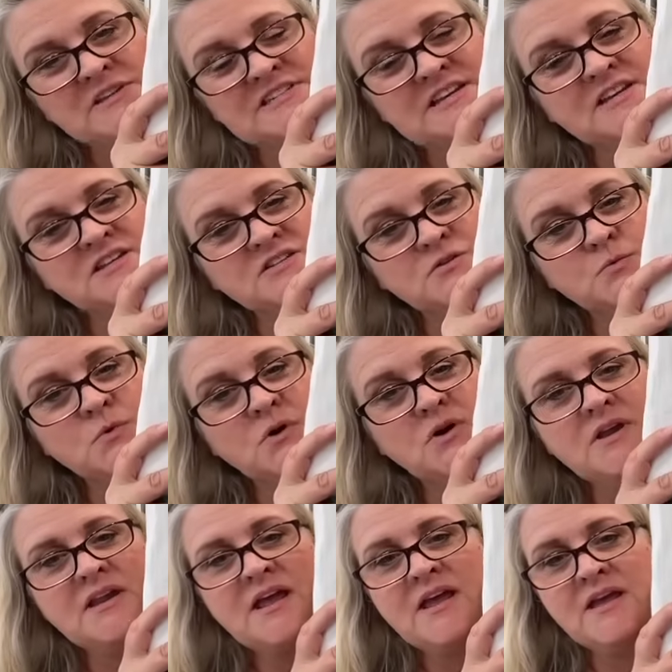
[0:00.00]
take it to
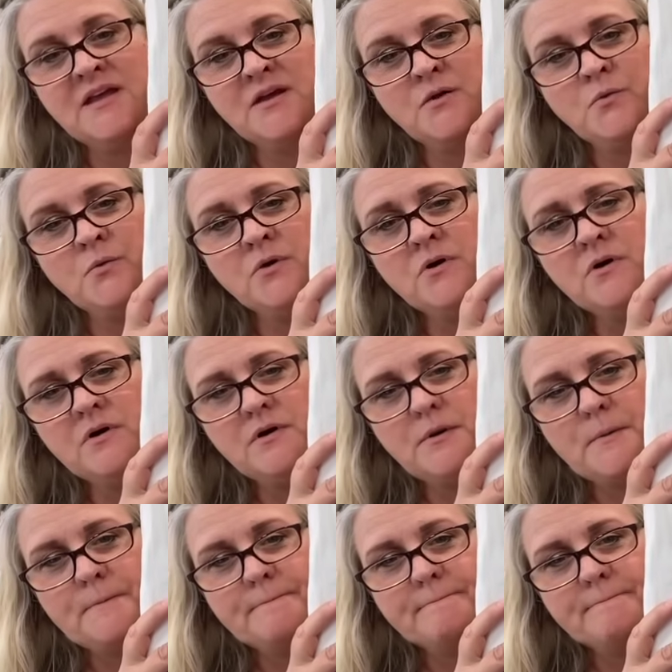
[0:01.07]
work and hang it at work.